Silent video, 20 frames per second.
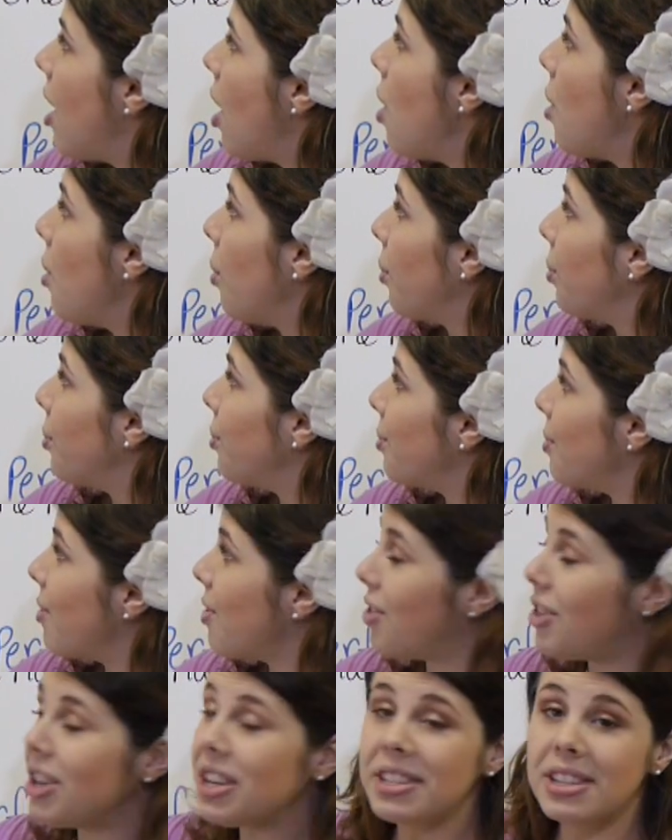oh,
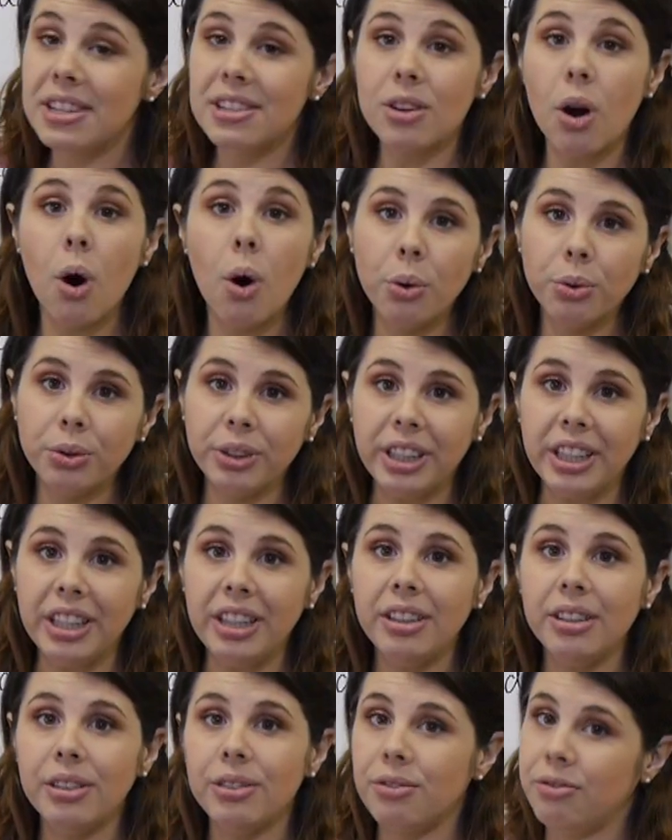this is
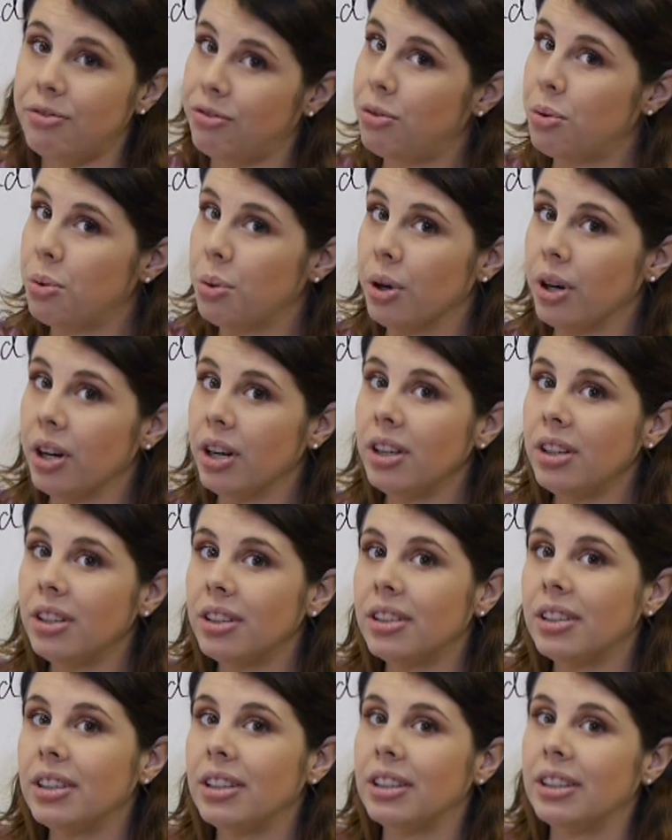only
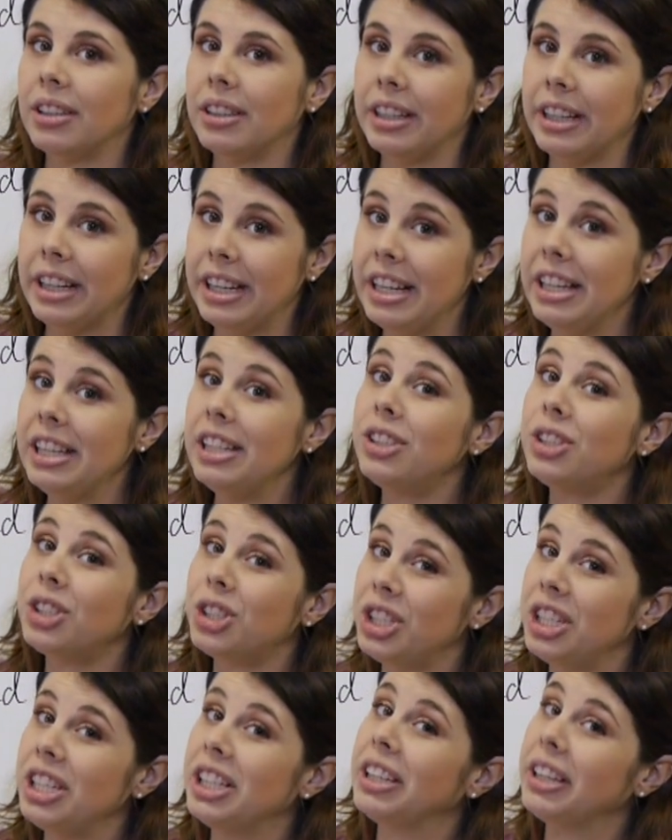for he,
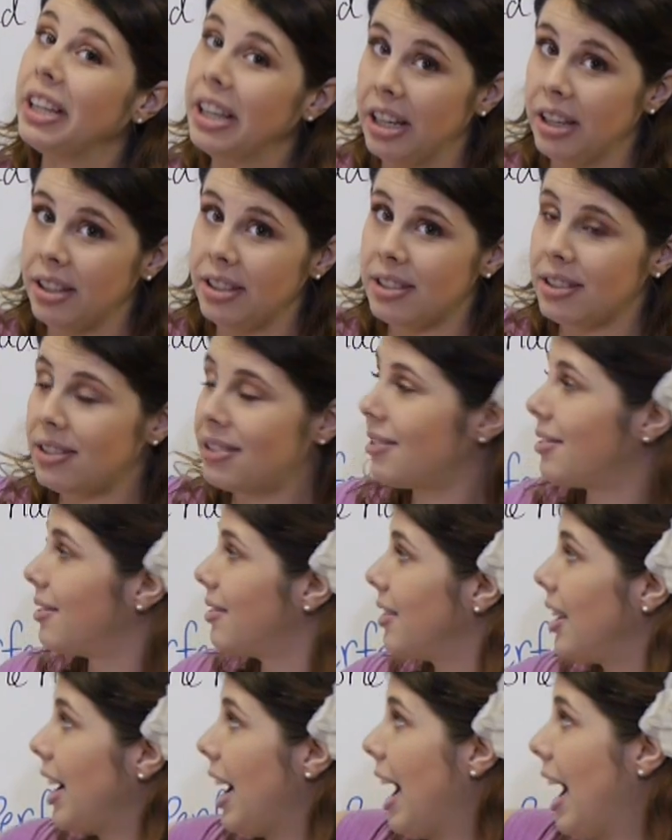she, and it,
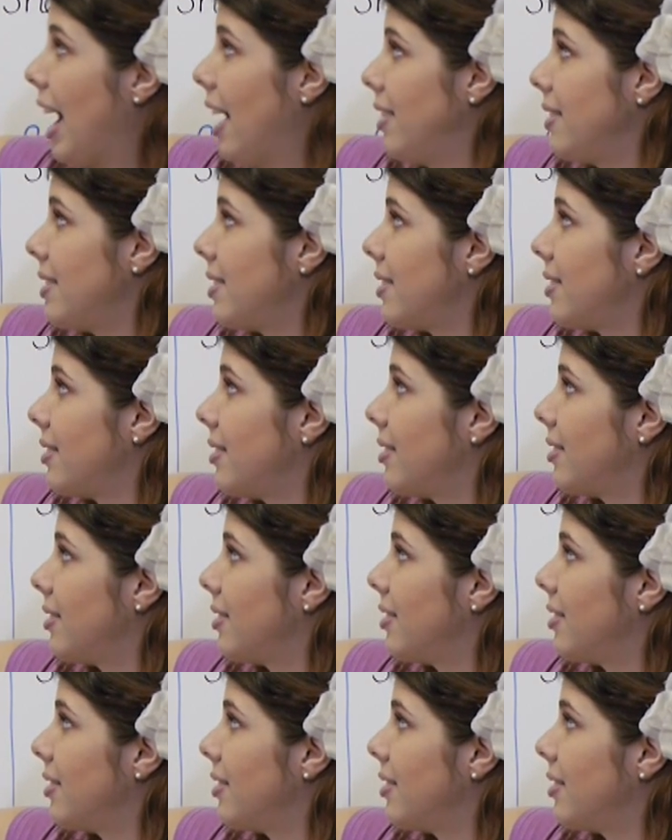has.